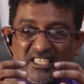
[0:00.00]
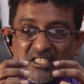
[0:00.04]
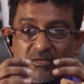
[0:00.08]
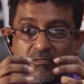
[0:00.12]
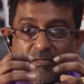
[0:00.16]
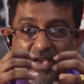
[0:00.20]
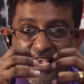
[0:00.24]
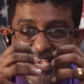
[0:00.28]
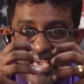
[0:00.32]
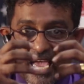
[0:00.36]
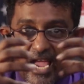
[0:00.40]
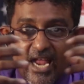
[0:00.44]

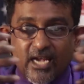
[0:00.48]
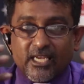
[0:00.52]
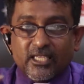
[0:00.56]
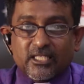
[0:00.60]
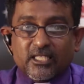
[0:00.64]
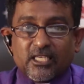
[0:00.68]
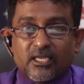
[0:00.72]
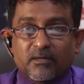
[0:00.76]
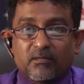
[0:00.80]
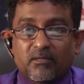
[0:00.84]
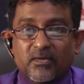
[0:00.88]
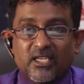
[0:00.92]

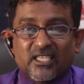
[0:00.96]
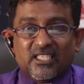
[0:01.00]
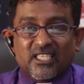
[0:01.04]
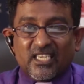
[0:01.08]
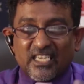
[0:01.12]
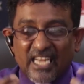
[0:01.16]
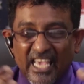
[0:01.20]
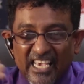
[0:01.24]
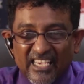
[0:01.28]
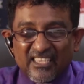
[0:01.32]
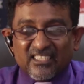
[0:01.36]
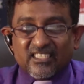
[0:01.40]
mechanism doesn't
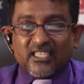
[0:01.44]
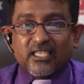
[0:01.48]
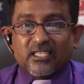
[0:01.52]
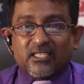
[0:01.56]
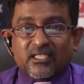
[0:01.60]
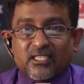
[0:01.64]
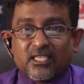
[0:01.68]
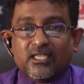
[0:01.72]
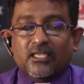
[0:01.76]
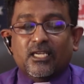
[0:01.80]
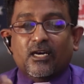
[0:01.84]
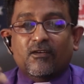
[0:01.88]

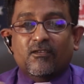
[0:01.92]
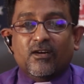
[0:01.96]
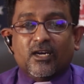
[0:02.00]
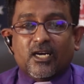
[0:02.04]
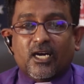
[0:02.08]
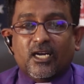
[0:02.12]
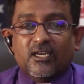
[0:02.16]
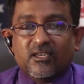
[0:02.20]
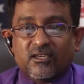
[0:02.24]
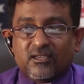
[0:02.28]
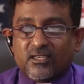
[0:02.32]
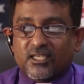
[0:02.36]
exist in our
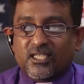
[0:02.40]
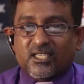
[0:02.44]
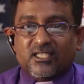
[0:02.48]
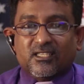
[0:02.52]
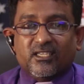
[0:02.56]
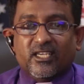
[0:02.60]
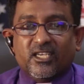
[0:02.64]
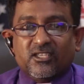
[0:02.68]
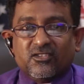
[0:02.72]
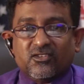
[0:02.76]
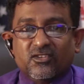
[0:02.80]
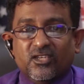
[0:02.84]
countries
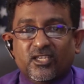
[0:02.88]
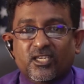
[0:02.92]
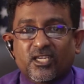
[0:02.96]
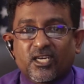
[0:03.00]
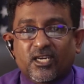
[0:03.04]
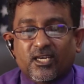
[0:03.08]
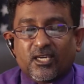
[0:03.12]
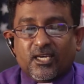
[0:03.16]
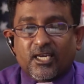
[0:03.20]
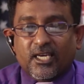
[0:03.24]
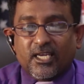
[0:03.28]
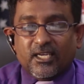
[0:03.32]
like Sri
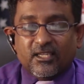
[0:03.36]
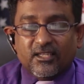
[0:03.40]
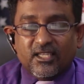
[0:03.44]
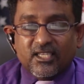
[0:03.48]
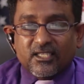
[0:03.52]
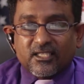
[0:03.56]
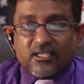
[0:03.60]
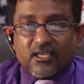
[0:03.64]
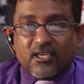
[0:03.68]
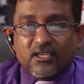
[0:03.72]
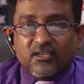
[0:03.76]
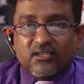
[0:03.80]
Lanka and
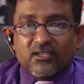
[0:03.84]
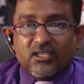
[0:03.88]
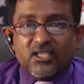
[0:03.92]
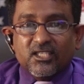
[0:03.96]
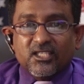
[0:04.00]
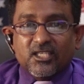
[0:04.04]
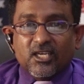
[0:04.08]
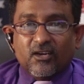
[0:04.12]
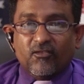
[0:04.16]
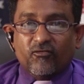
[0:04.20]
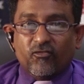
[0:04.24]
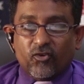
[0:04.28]
these countries,
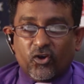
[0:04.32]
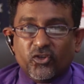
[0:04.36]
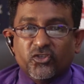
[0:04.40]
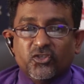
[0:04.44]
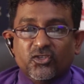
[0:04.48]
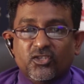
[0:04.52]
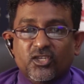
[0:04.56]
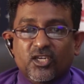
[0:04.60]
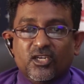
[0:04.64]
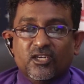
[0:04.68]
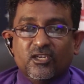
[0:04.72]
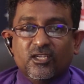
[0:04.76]

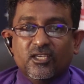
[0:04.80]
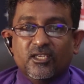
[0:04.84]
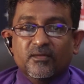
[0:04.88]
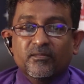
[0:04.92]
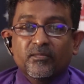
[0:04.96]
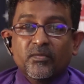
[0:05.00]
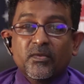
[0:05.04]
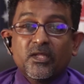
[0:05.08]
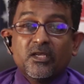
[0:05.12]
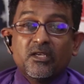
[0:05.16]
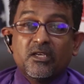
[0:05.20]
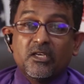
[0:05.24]
unfortunately.
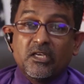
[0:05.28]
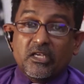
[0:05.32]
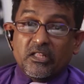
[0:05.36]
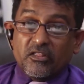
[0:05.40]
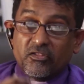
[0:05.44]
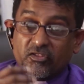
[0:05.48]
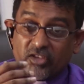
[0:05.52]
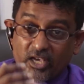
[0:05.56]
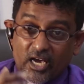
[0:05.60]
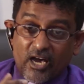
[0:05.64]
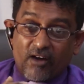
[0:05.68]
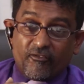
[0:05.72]

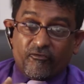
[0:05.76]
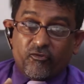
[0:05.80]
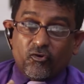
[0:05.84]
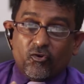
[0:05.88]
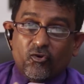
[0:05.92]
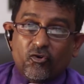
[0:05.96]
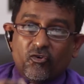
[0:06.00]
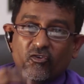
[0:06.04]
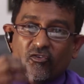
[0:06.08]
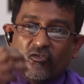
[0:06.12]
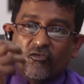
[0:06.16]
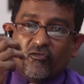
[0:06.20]

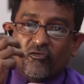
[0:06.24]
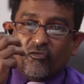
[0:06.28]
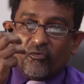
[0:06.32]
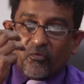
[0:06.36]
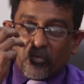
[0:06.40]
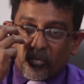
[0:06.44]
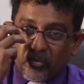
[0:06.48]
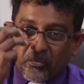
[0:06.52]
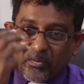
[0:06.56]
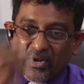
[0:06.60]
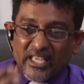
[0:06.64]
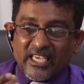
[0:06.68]
Therefore,
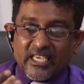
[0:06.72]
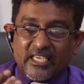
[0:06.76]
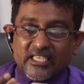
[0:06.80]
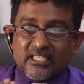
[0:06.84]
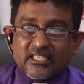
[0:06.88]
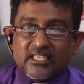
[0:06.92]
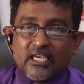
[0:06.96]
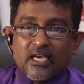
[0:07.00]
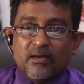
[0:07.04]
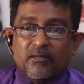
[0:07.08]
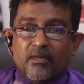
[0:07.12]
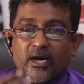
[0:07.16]

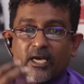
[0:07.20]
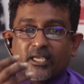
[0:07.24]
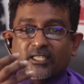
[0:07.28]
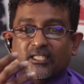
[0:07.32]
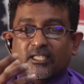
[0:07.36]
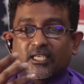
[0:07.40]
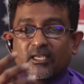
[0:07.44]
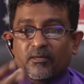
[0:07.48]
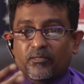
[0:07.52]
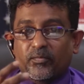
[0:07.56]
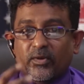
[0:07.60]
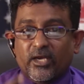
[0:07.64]
please, I am
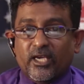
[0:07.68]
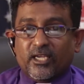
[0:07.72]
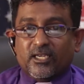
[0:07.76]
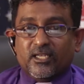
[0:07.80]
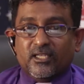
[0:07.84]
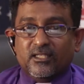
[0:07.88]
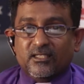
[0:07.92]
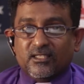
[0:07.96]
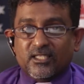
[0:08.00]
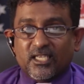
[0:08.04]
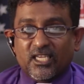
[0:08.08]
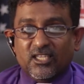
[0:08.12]
asking
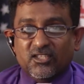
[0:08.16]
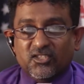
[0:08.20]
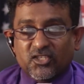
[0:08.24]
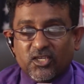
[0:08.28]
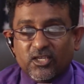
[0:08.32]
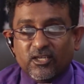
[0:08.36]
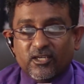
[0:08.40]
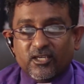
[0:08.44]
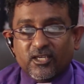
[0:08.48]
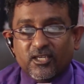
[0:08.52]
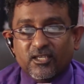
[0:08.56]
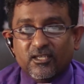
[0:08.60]
parents and
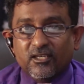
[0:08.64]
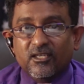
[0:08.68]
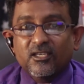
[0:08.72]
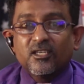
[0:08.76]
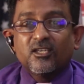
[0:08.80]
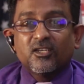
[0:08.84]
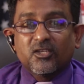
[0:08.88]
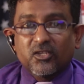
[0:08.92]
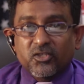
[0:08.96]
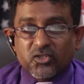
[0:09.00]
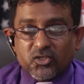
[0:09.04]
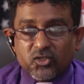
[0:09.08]
children,
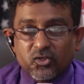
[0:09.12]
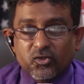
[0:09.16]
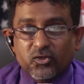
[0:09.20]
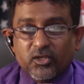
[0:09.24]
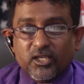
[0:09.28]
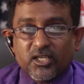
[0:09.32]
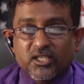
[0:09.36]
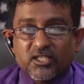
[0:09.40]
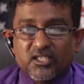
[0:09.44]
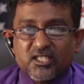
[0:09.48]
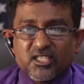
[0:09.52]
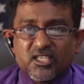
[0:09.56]

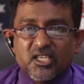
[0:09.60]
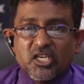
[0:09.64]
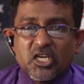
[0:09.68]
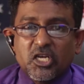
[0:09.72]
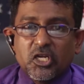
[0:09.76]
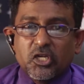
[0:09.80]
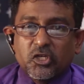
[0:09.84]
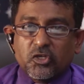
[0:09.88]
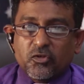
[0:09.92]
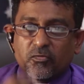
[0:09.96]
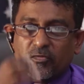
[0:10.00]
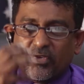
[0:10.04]
students,
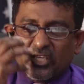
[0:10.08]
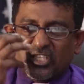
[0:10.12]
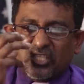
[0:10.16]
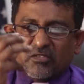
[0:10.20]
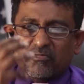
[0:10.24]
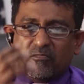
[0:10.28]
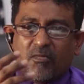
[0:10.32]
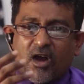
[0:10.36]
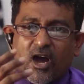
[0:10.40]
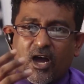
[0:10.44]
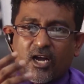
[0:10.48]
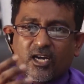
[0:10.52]
to be
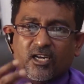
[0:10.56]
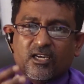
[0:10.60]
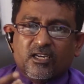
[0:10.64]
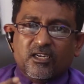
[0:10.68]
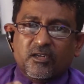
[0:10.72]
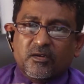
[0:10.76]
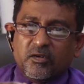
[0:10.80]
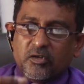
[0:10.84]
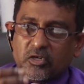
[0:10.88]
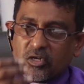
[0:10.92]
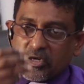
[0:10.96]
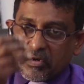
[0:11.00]
smart,
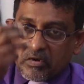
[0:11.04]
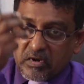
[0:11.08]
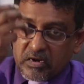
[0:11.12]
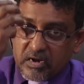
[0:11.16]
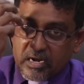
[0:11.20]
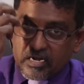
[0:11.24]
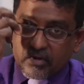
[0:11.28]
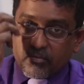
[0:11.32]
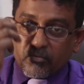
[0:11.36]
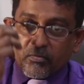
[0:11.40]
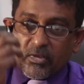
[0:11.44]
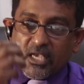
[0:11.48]

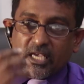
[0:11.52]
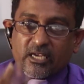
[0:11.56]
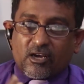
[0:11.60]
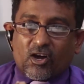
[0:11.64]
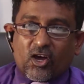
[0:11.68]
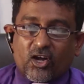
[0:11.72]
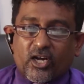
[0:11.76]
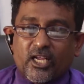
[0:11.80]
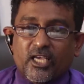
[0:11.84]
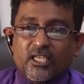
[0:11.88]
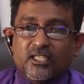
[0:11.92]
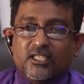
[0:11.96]
be
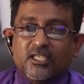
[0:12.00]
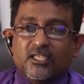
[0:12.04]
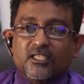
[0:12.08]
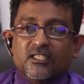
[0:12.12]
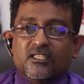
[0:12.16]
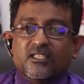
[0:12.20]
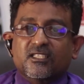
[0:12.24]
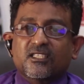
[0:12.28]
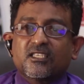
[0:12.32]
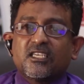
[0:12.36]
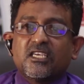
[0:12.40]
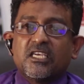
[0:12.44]

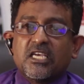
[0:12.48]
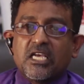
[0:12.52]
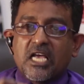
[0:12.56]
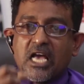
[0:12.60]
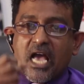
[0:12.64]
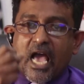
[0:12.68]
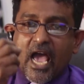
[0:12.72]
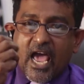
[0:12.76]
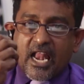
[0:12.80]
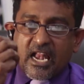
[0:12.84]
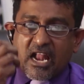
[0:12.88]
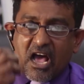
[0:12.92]
courageous,
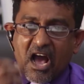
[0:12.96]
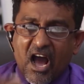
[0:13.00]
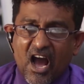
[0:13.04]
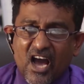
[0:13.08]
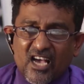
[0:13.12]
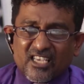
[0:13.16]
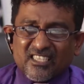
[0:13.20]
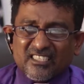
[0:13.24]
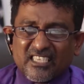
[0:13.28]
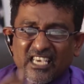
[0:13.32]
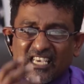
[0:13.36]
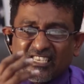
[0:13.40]
and
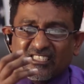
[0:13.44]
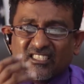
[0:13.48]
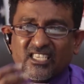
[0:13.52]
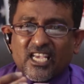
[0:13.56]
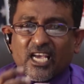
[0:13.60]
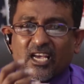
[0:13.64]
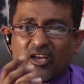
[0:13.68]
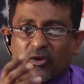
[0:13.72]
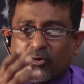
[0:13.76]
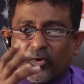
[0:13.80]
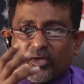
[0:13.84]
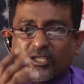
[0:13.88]
ask
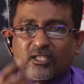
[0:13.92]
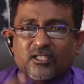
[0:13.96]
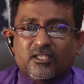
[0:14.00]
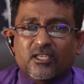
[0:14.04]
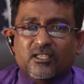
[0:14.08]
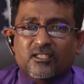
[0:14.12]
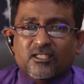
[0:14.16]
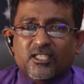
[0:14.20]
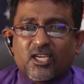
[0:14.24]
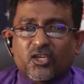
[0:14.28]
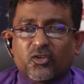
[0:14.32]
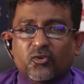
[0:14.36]
exact
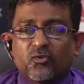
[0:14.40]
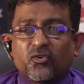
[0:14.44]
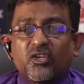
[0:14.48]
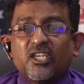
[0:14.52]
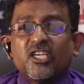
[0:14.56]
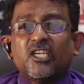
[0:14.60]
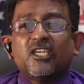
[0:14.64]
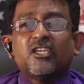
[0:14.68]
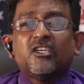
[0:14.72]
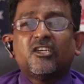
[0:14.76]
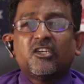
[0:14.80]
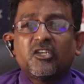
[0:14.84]
questions that you
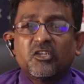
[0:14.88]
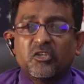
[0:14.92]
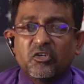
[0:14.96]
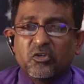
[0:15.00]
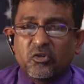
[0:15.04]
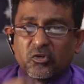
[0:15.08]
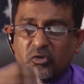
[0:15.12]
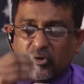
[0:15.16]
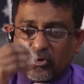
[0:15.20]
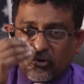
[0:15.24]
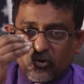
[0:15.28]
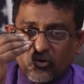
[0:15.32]
need
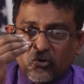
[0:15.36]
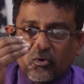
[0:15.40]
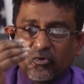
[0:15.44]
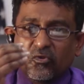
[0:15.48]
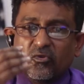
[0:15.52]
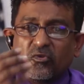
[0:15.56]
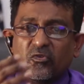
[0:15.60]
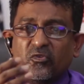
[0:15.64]
to